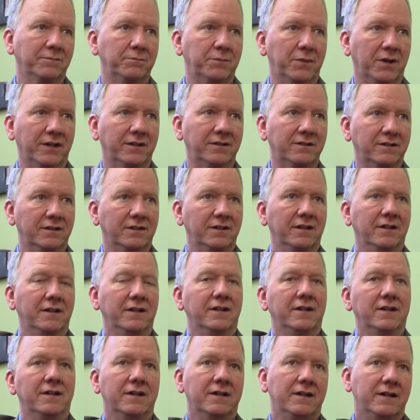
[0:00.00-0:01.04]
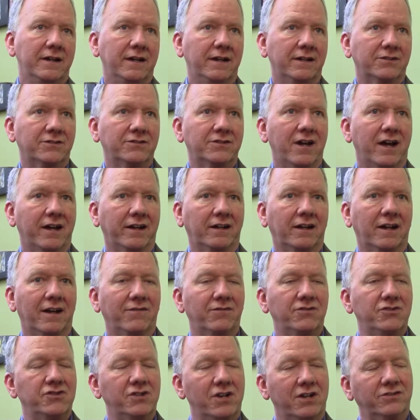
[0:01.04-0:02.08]
But it's not
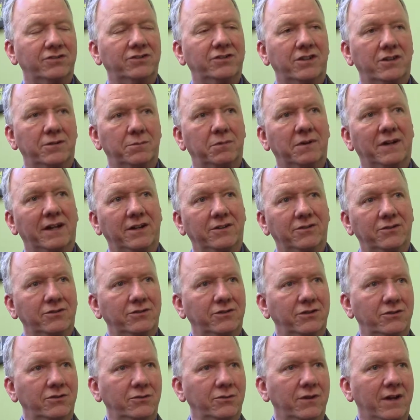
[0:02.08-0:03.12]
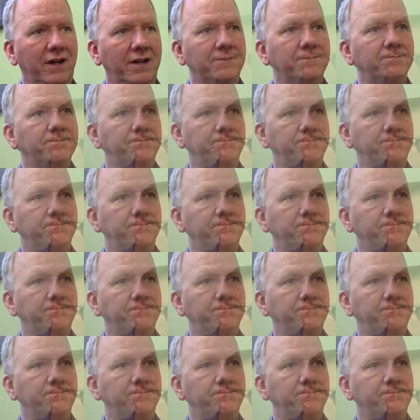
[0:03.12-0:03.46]
left just to the planter to do that.